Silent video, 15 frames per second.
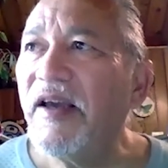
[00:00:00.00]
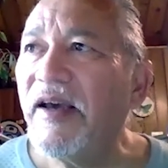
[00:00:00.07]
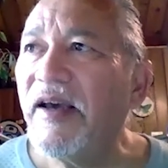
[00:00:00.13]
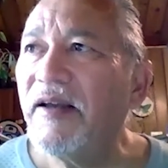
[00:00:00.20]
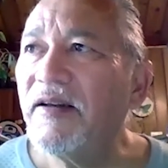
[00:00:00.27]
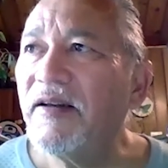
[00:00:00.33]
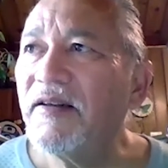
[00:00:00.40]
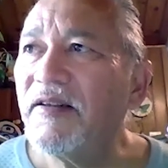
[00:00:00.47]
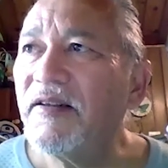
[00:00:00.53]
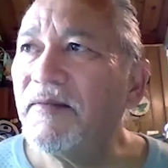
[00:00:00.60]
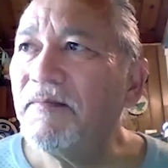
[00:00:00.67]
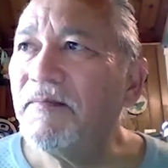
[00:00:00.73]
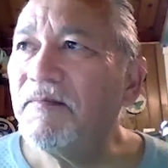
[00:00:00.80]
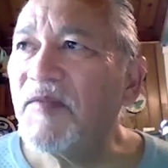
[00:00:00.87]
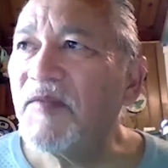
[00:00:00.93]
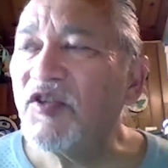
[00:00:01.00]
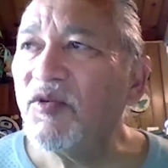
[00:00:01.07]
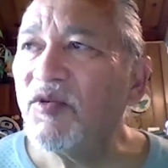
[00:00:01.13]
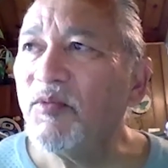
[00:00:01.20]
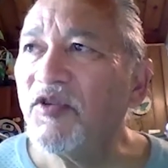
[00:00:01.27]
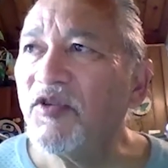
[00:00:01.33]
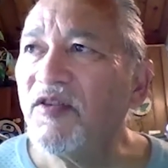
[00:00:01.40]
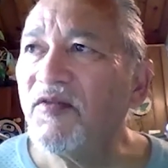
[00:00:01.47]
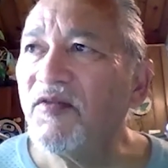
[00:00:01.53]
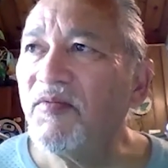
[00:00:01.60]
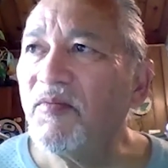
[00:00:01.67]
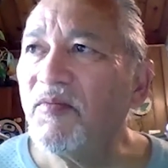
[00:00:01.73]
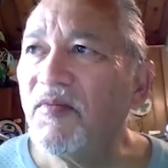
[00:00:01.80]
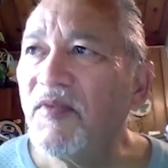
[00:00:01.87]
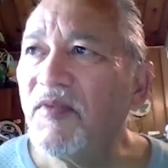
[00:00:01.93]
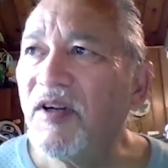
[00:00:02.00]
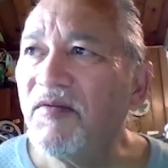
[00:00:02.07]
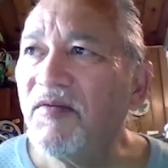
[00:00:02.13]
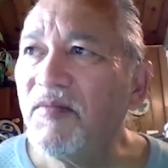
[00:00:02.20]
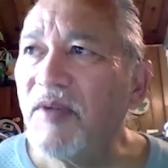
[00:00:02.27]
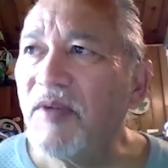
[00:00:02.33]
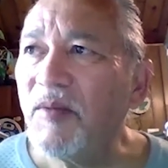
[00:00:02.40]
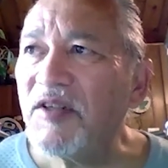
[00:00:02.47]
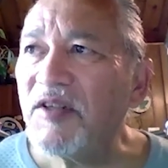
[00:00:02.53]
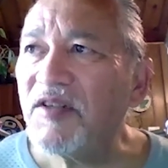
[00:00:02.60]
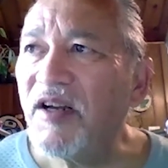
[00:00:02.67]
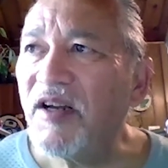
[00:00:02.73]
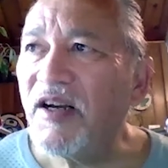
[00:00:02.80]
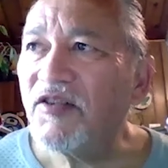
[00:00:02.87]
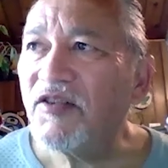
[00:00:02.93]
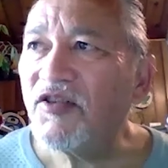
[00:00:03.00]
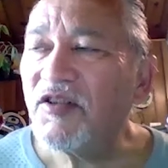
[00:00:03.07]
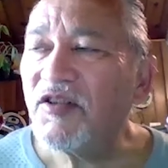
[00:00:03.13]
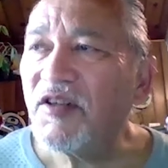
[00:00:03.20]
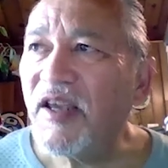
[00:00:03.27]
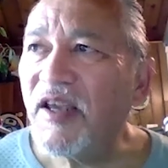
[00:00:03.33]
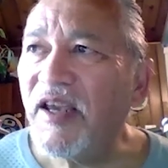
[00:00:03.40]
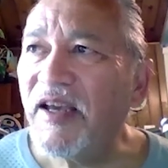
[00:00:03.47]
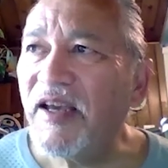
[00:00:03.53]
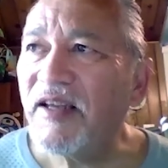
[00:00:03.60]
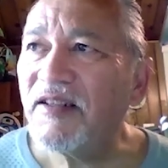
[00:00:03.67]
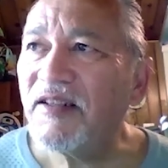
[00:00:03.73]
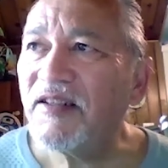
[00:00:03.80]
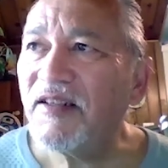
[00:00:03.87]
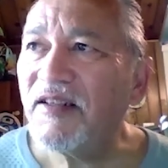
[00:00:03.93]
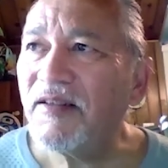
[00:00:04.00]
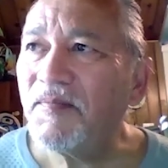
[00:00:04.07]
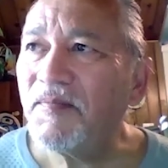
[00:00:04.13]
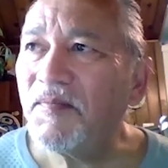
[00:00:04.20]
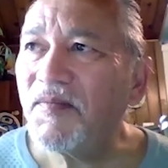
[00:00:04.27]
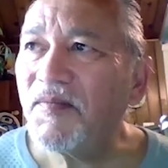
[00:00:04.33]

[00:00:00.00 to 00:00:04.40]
and um, distribution of, of Mamaskatch. And um,